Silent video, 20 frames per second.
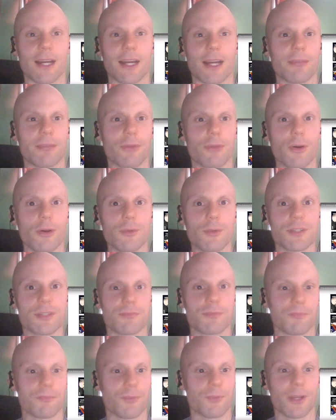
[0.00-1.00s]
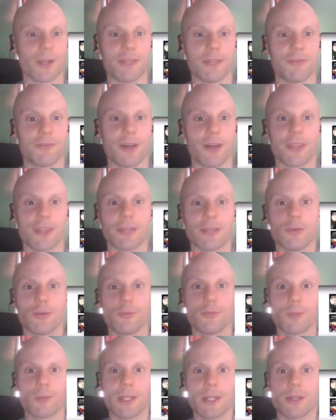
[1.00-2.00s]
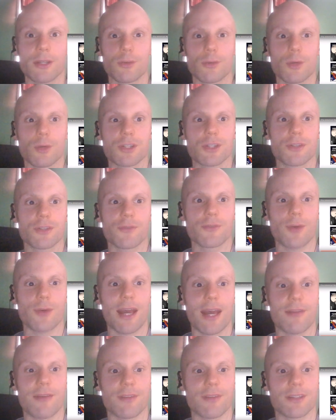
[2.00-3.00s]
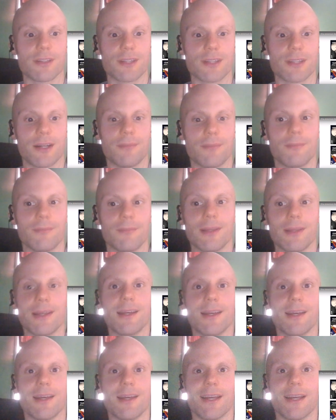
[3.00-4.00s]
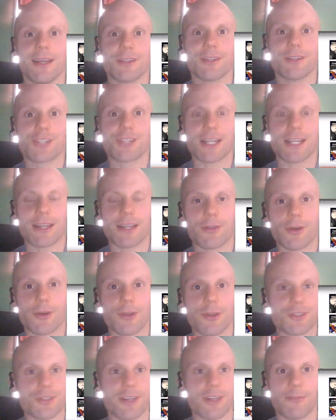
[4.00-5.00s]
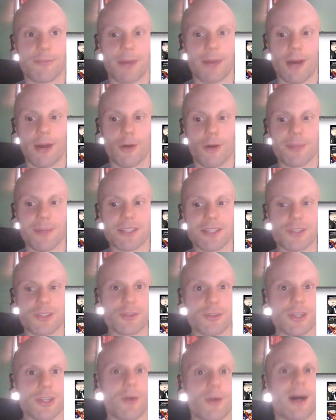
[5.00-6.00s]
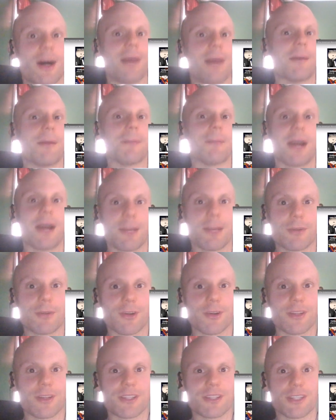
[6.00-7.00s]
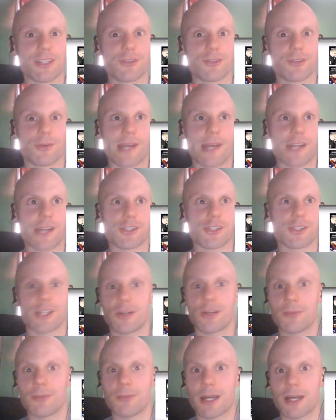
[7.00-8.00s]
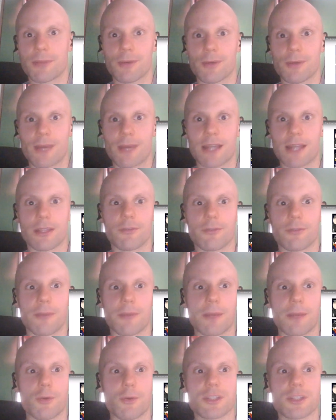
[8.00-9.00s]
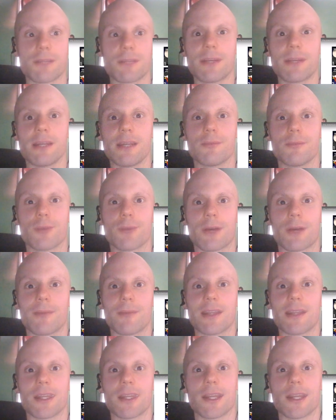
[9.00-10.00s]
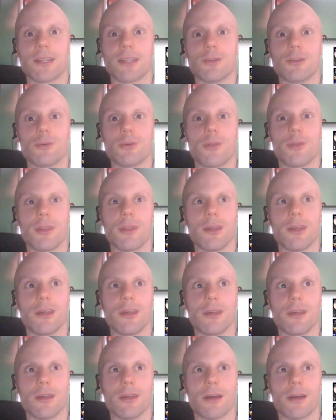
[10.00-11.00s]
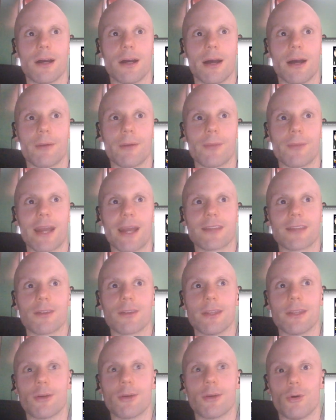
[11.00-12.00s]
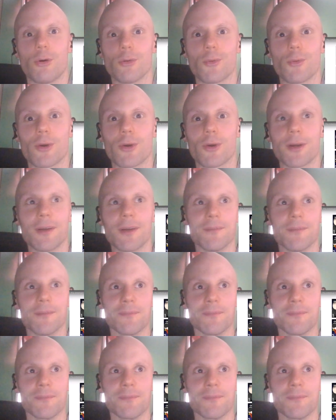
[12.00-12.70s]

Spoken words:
I thought it was really fun. They do really good work. So if you haven't checked out their other stuff, by all means do so. I'm not going to be turning this into a reaction channel. I'm not going to be reacting from anymore. Somebody recommended that I do I react to the Cold War.